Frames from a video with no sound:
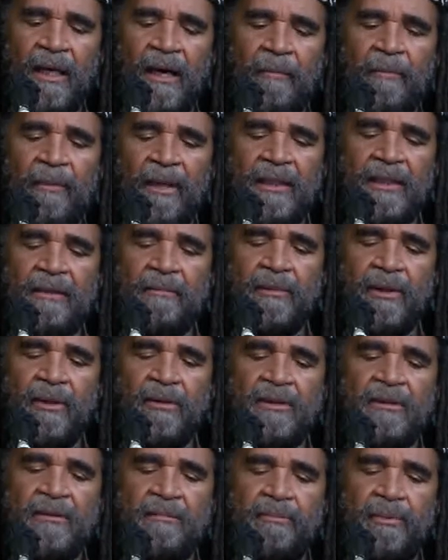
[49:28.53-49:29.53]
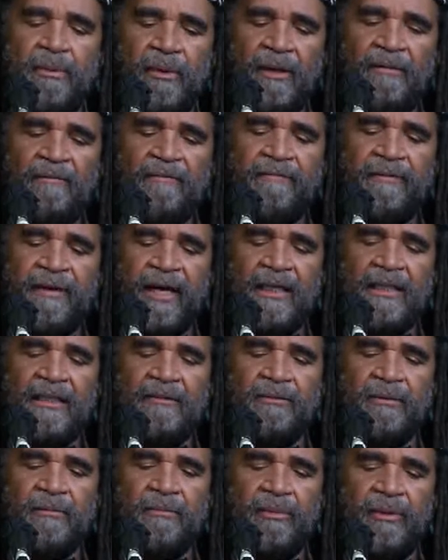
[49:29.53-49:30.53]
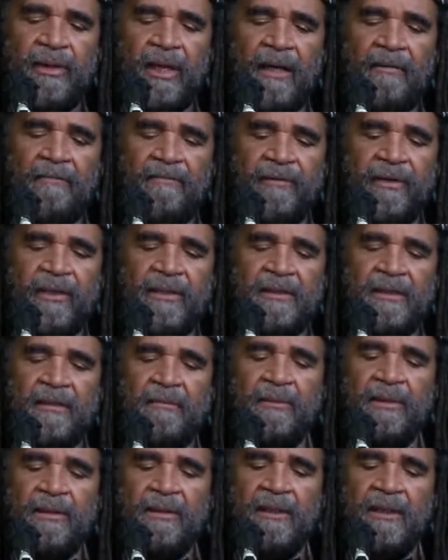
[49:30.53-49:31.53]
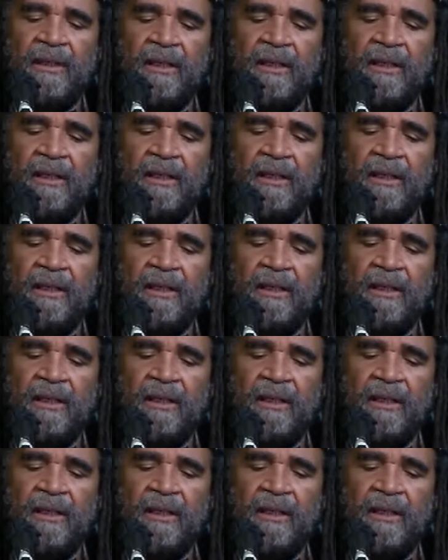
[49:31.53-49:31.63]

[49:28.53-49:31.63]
Among the most important factors for brain function and mental